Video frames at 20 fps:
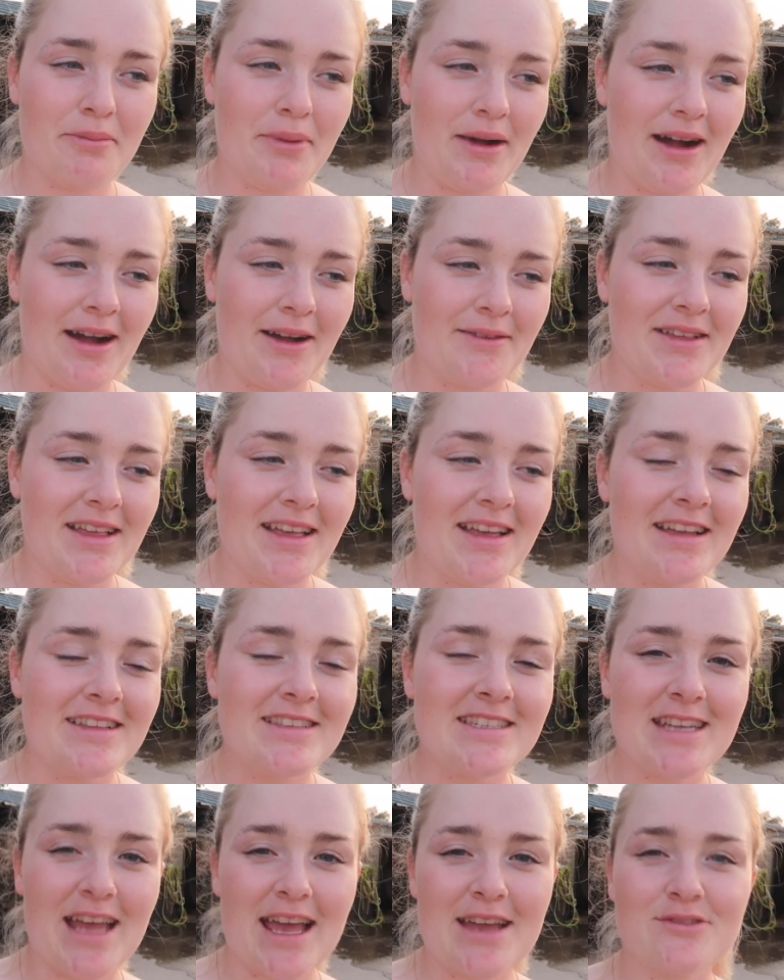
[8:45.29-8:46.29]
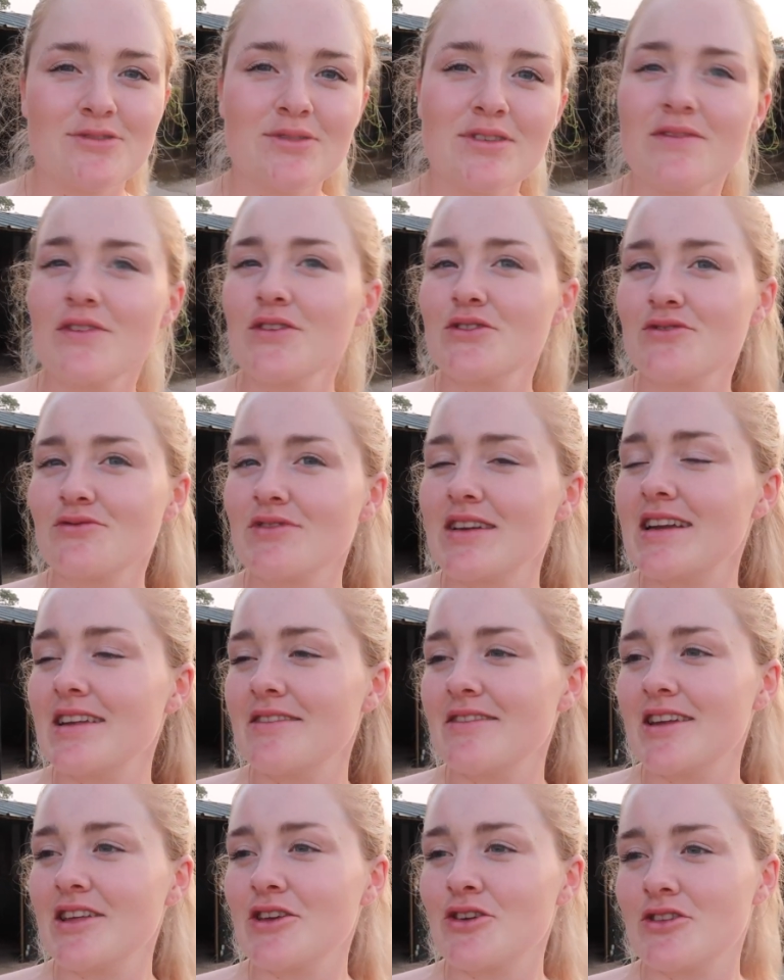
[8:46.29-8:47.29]
But today was one of those
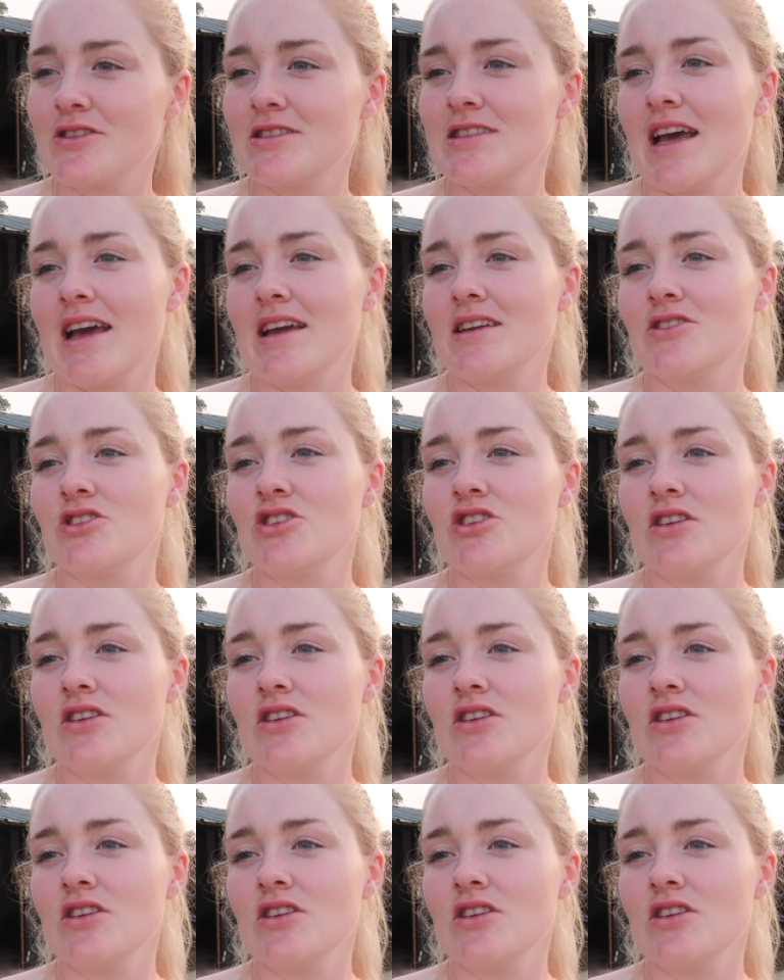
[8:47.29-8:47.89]
really, really good days.